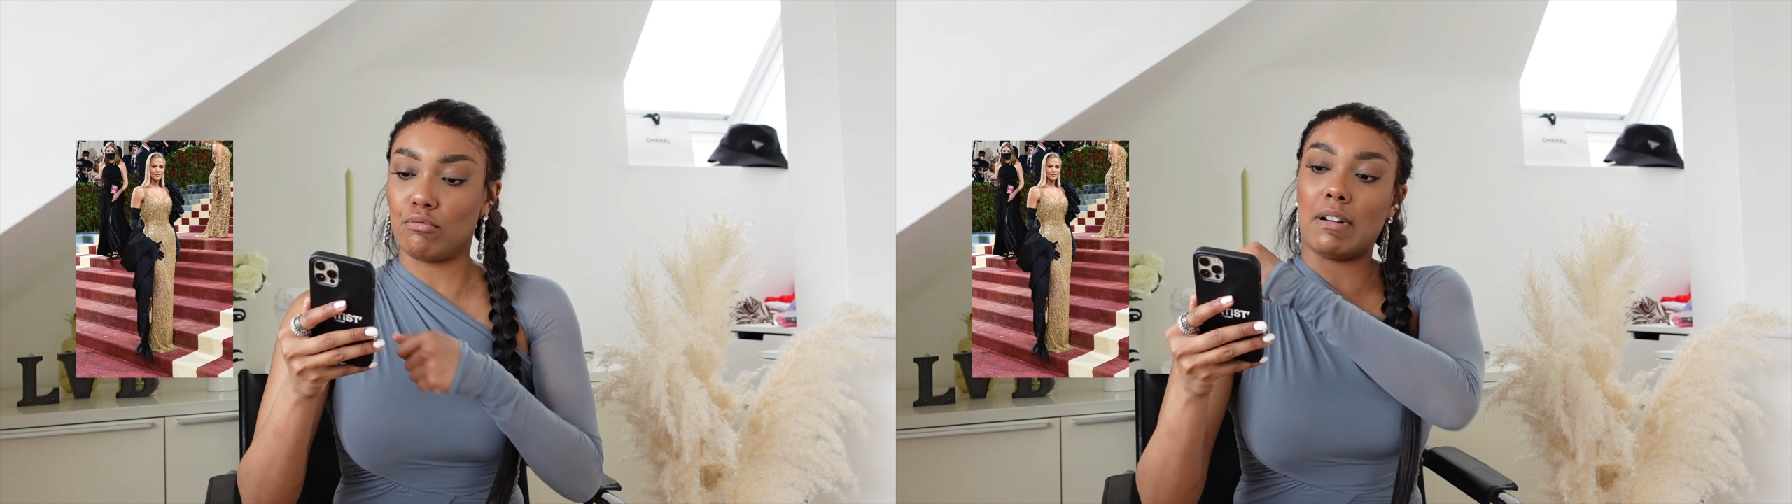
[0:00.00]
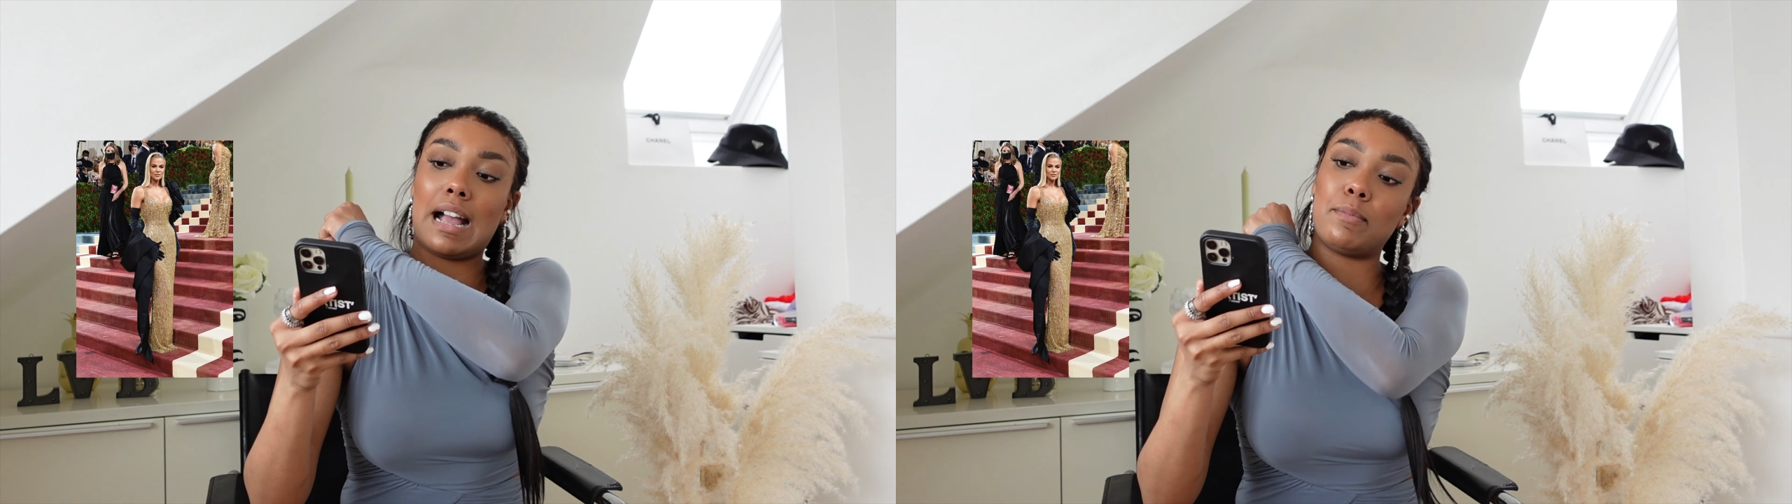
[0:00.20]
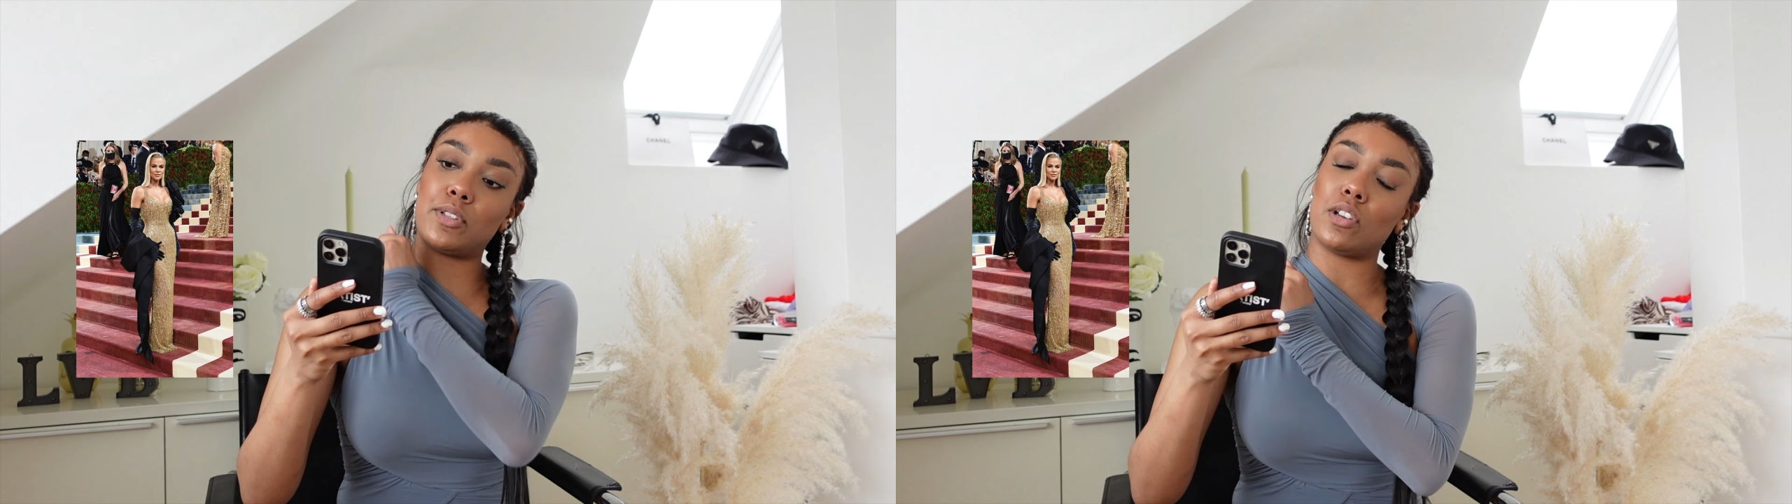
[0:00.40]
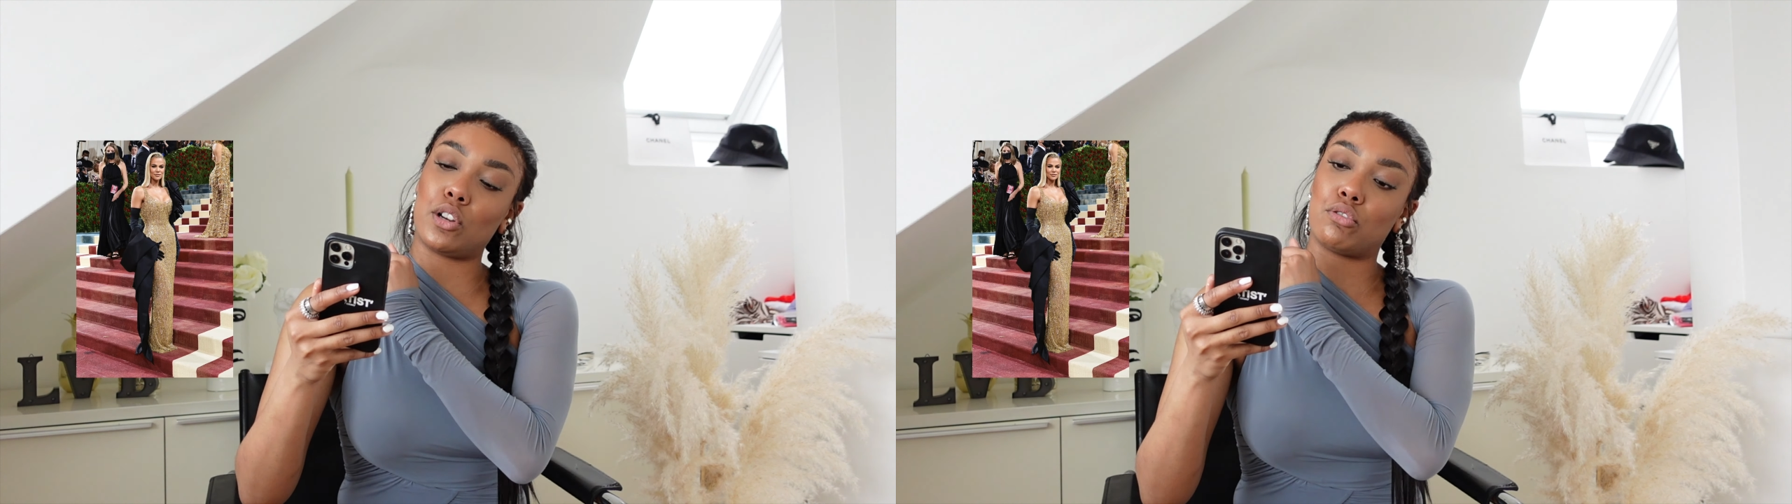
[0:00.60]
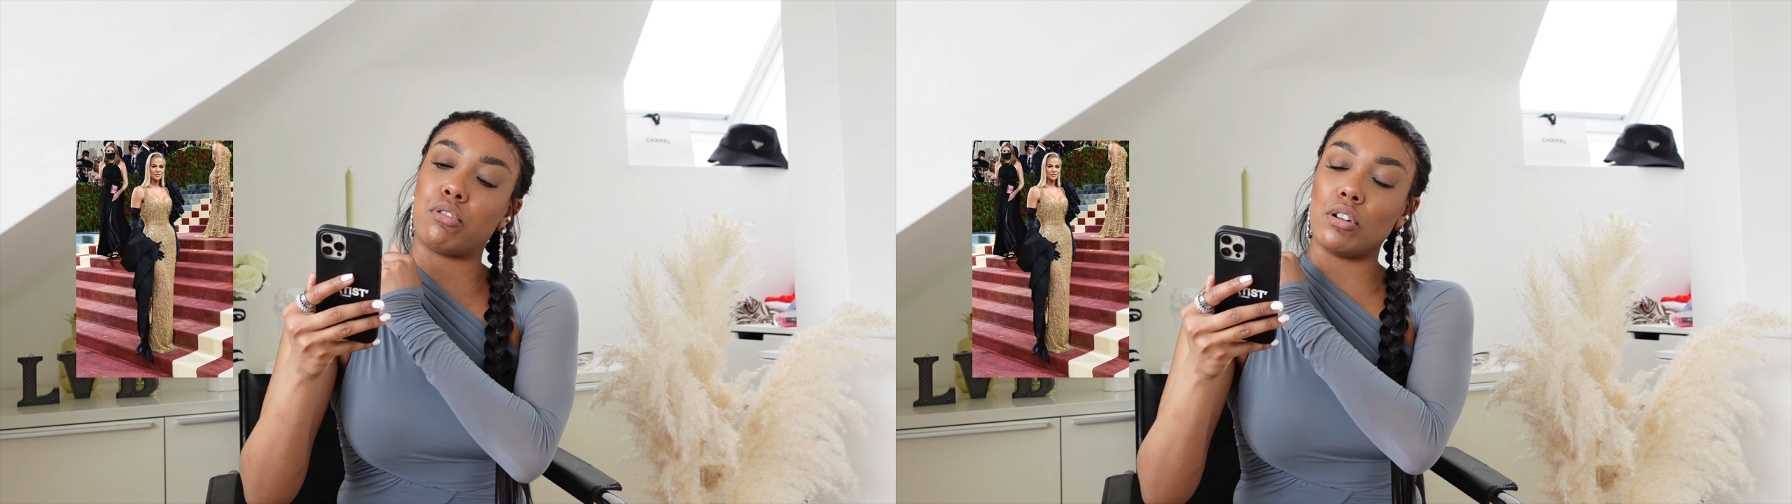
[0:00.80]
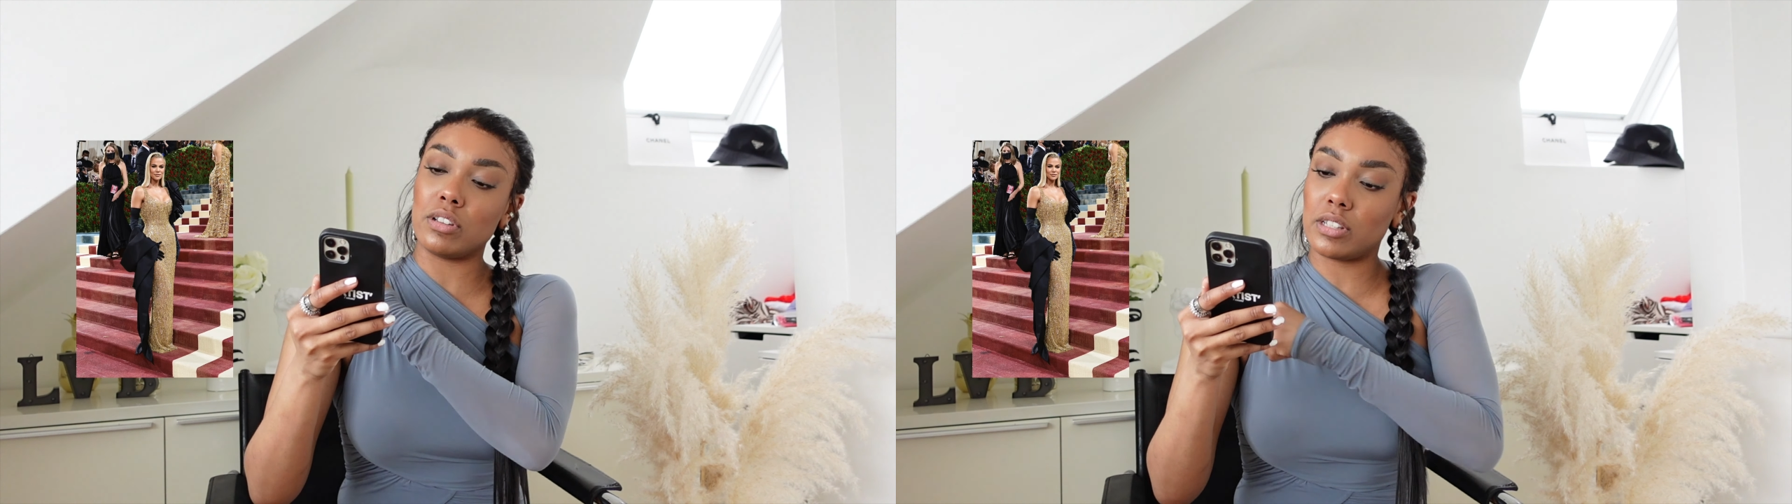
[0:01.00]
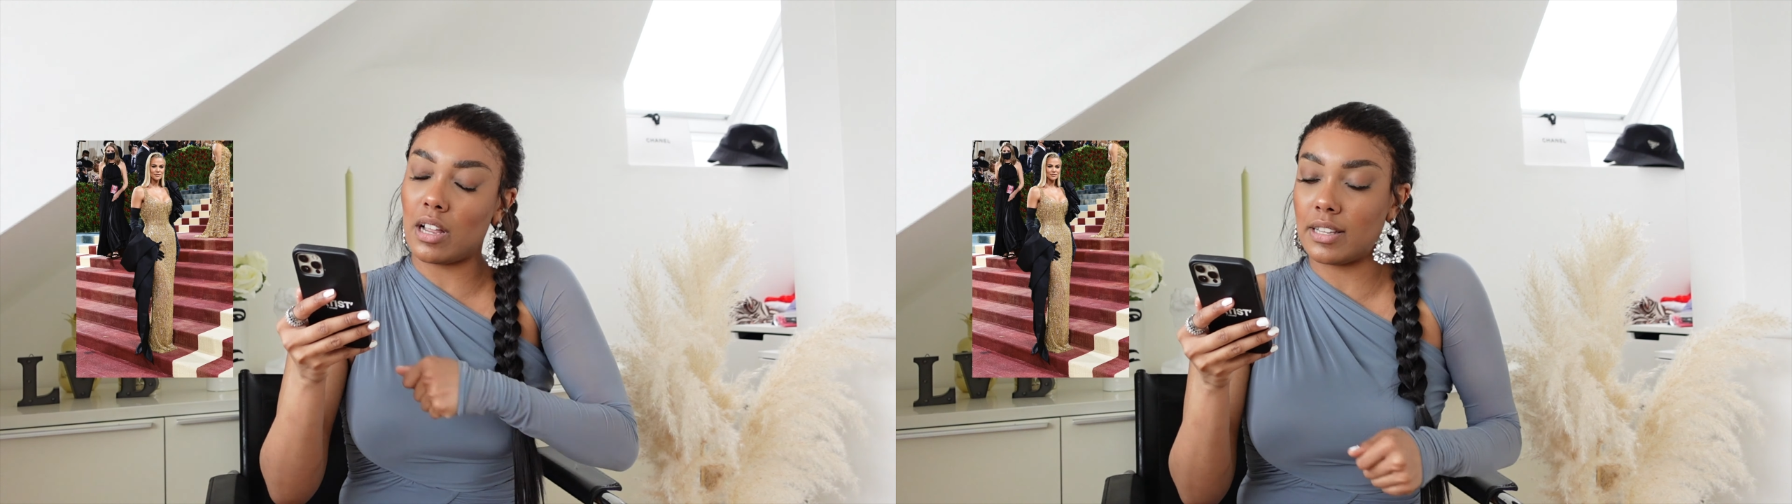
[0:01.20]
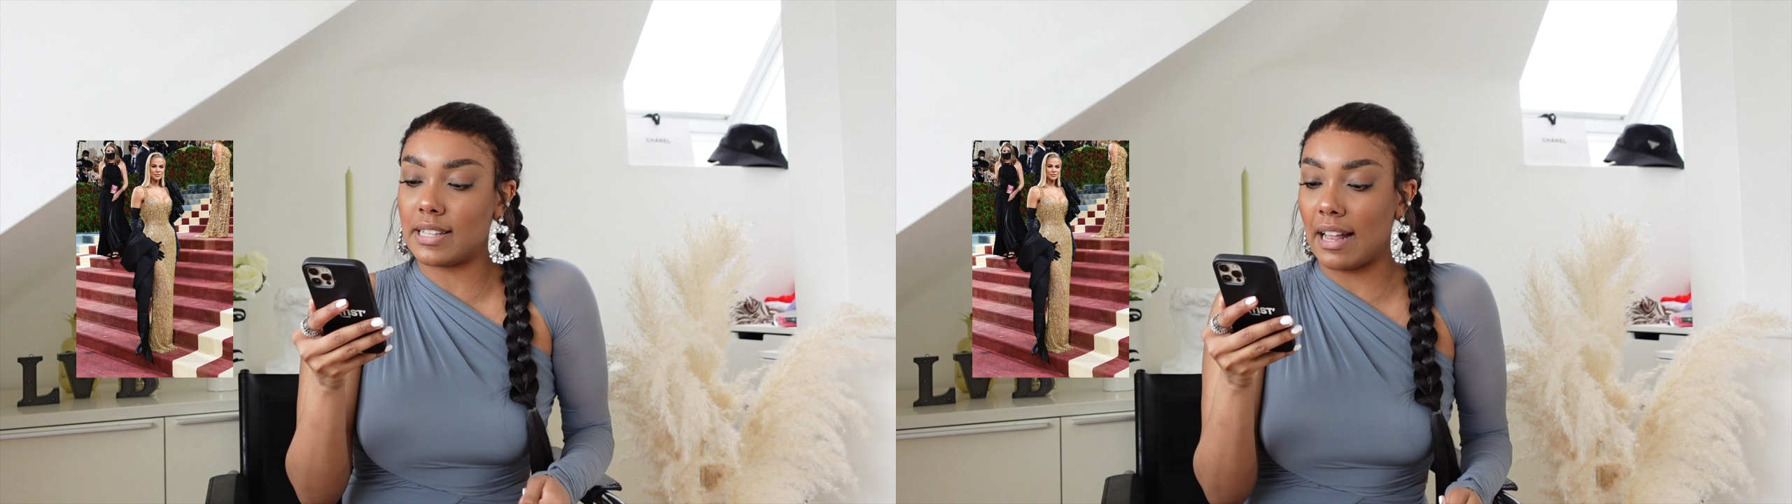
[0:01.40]
wrapped across
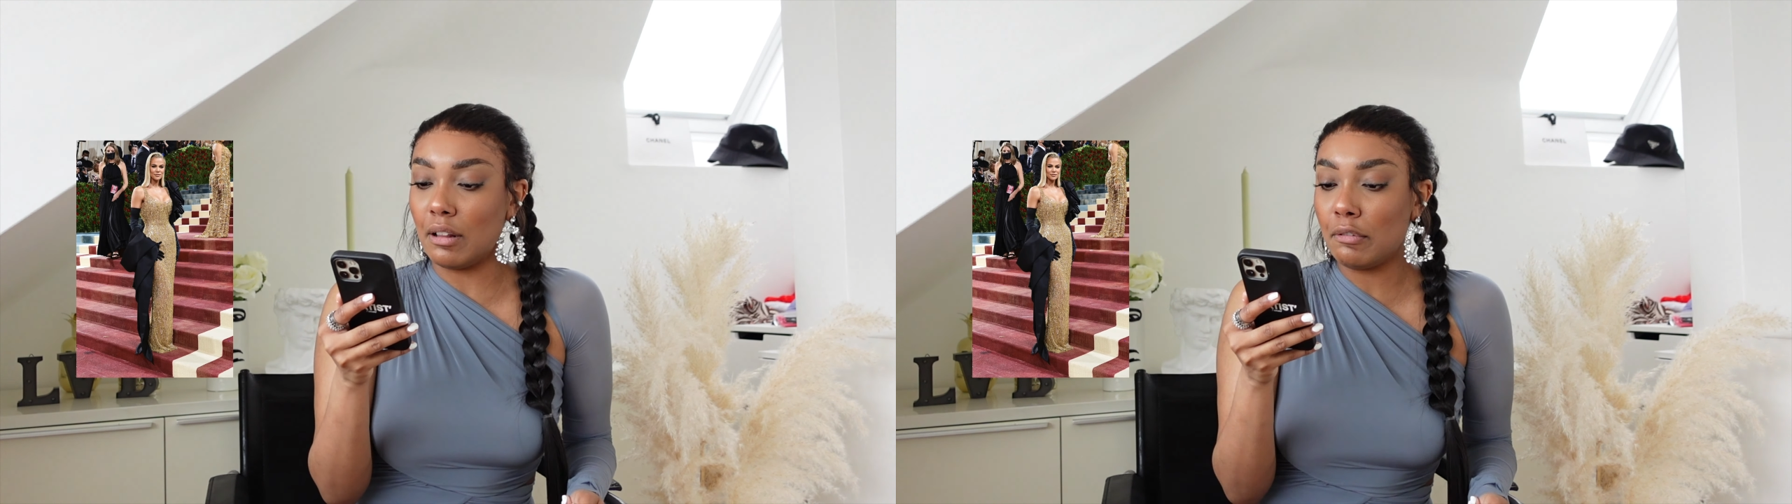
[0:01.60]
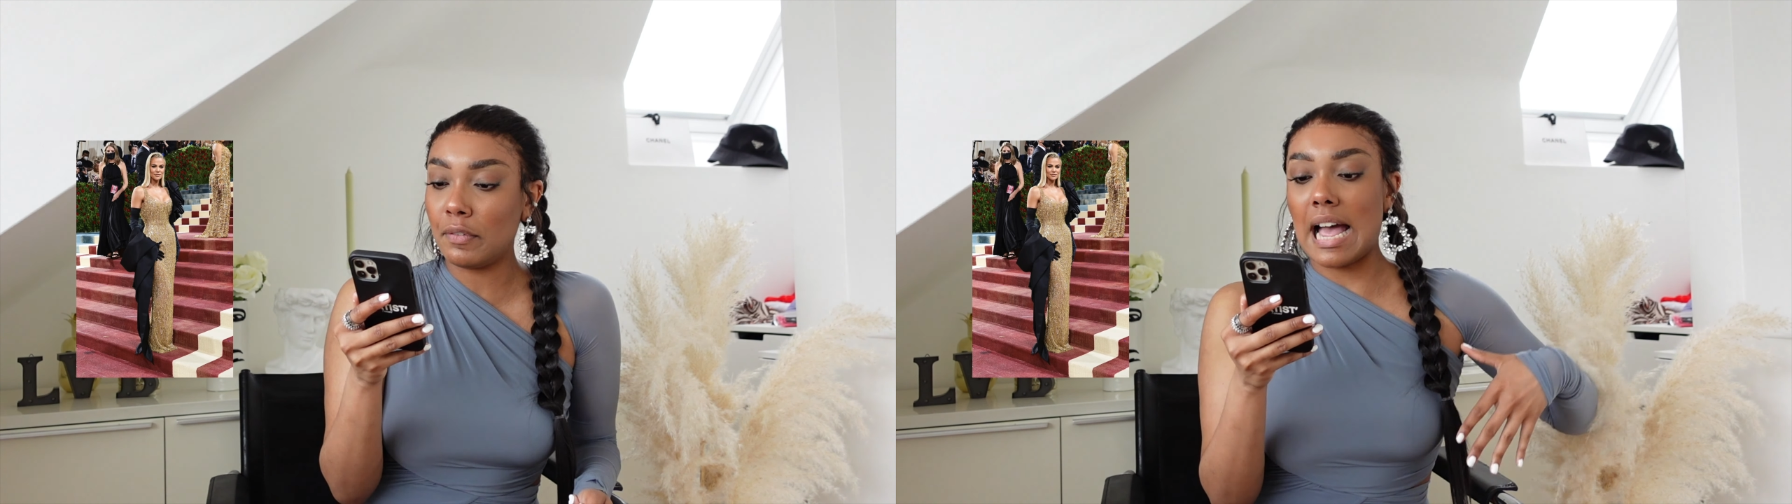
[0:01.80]
herself,